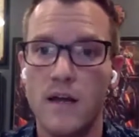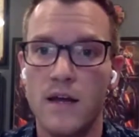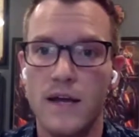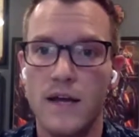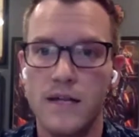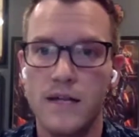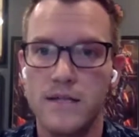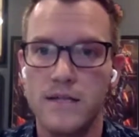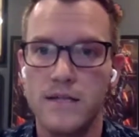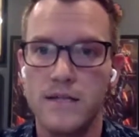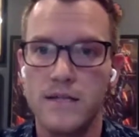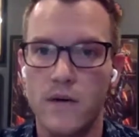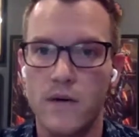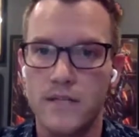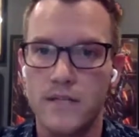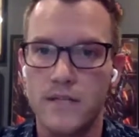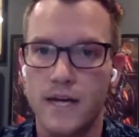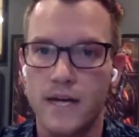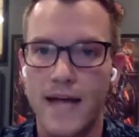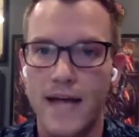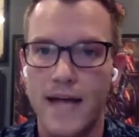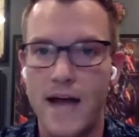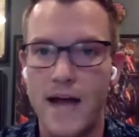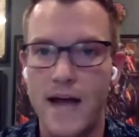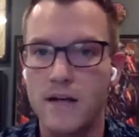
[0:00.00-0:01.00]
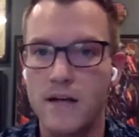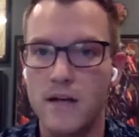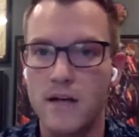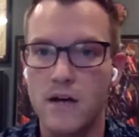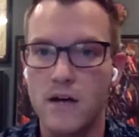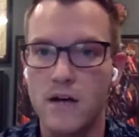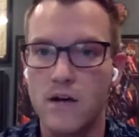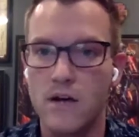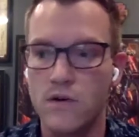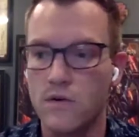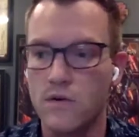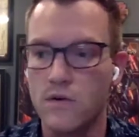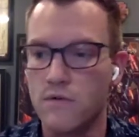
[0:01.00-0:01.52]
And so it's like, hey, I
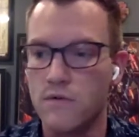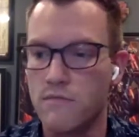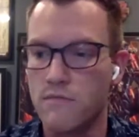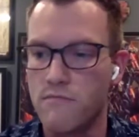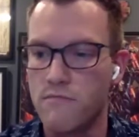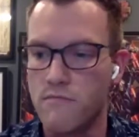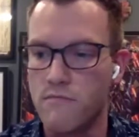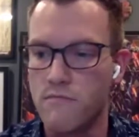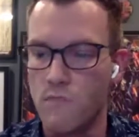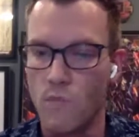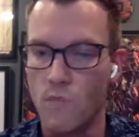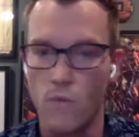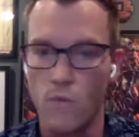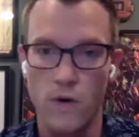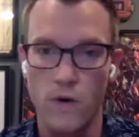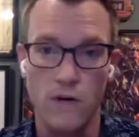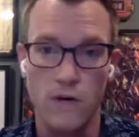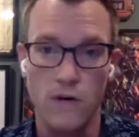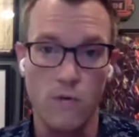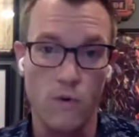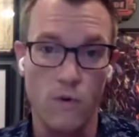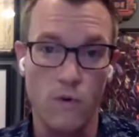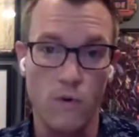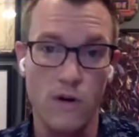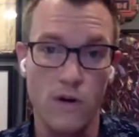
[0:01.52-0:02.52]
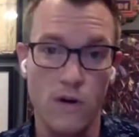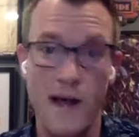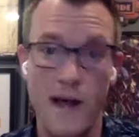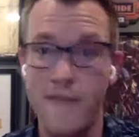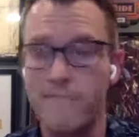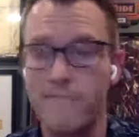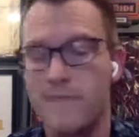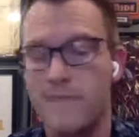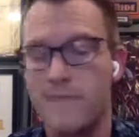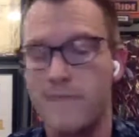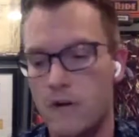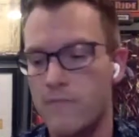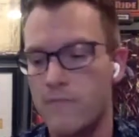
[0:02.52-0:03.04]
know we're we're
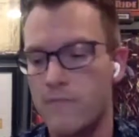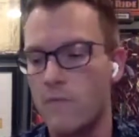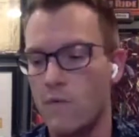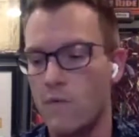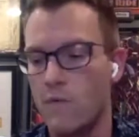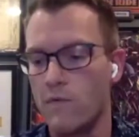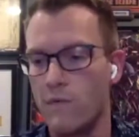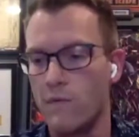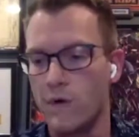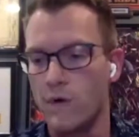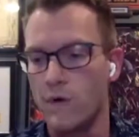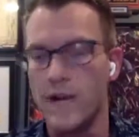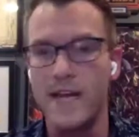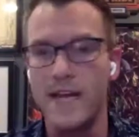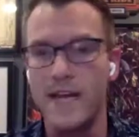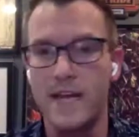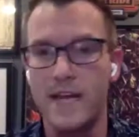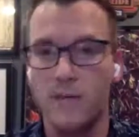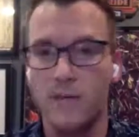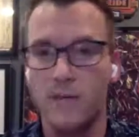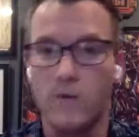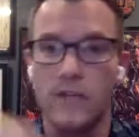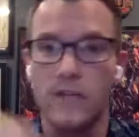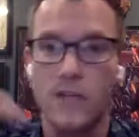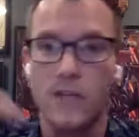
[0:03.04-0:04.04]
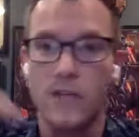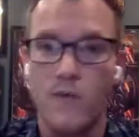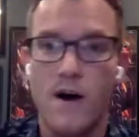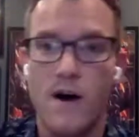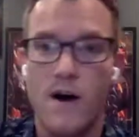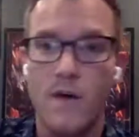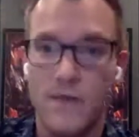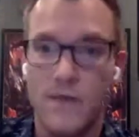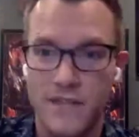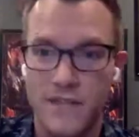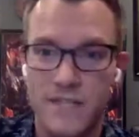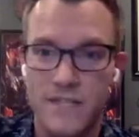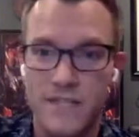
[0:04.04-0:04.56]
and you know we're hitting really
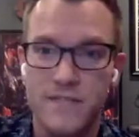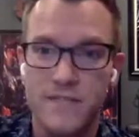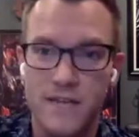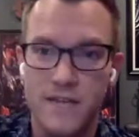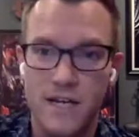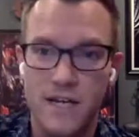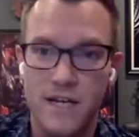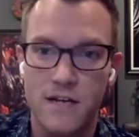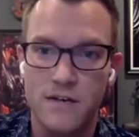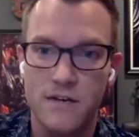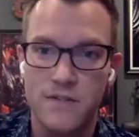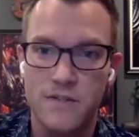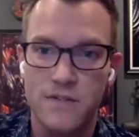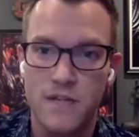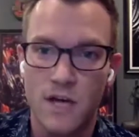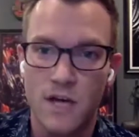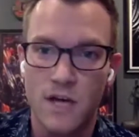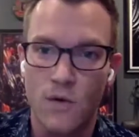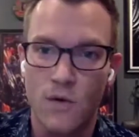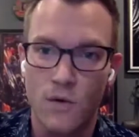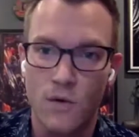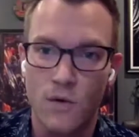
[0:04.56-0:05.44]
well with these videos,